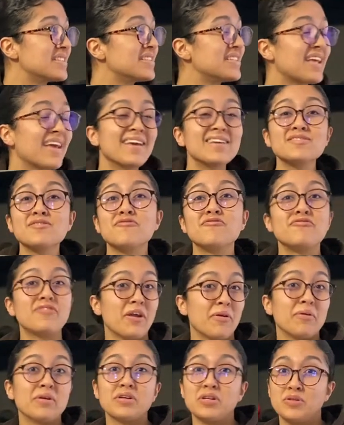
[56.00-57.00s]
today is a
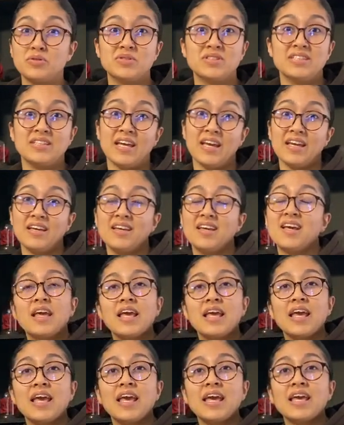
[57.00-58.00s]
very cozy day.
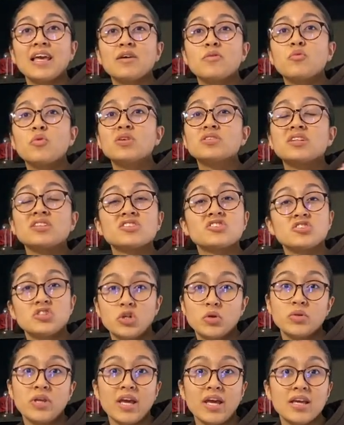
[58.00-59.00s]
It was a
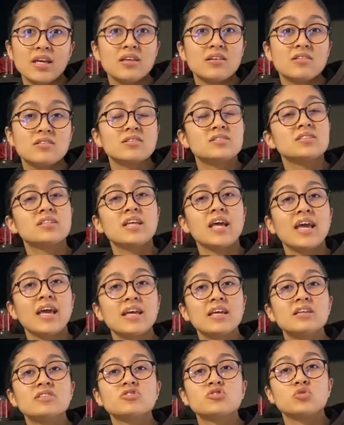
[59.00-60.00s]
snow day
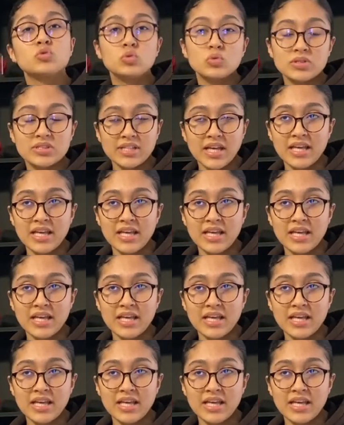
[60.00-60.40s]
today. School was